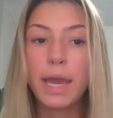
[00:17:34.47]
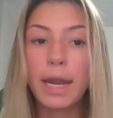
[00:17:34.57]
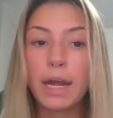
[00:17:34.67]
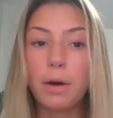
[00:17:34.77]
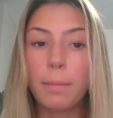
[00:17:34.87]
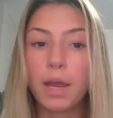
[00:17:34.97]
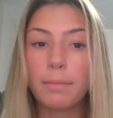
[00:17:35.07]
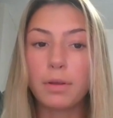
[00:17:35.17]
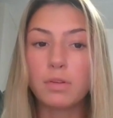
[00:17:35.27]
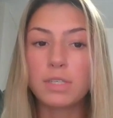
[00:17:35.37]
and help my
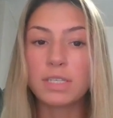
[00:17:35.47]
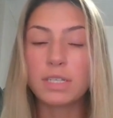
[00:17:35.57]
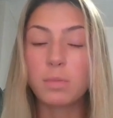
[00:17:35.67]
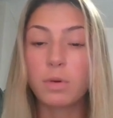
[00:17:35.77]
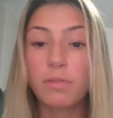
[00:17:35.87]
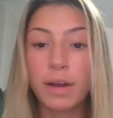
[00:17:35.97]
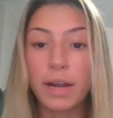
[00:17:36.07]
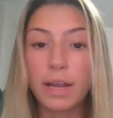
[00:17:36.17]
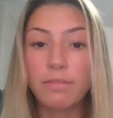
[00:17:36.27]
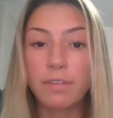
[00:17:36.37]
immune system with
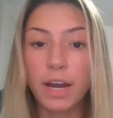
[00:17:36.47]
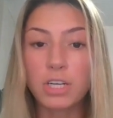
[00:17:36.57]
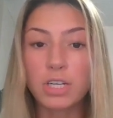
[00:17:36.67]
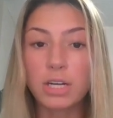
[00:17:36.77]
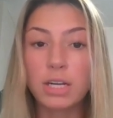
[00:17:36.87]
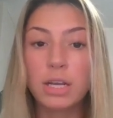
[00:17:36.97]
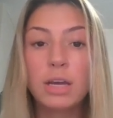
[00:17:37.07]
fighting infection.